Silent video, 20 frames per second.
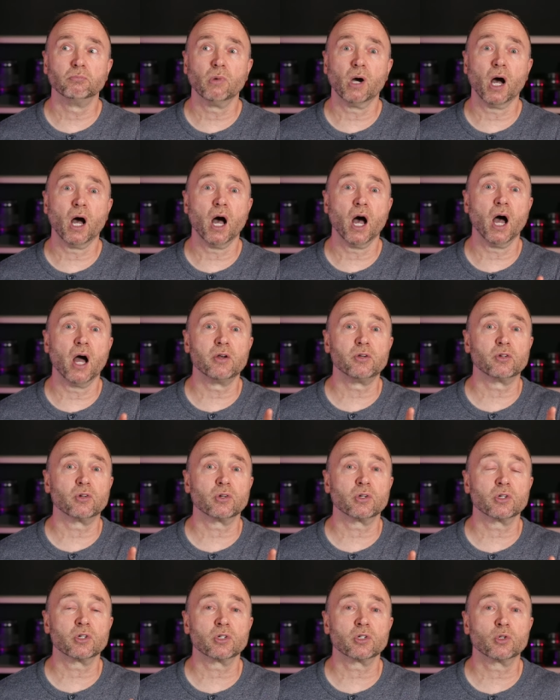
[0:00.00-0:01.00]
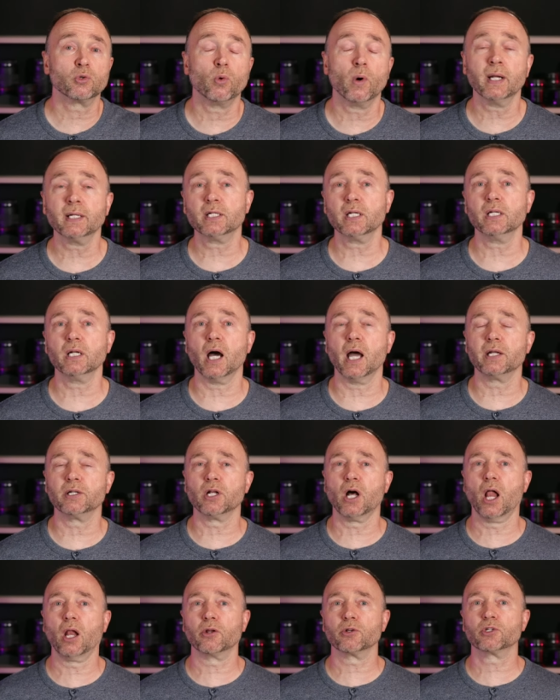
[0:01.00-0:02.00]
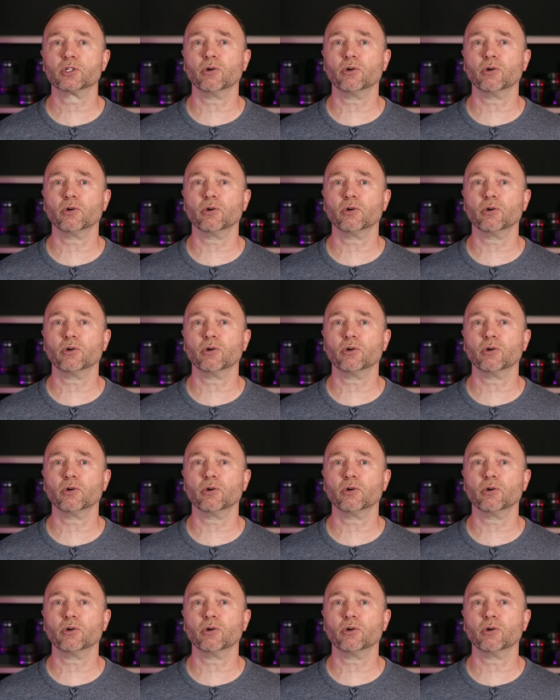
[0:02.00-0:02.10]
one hundred twenty-nine dollars.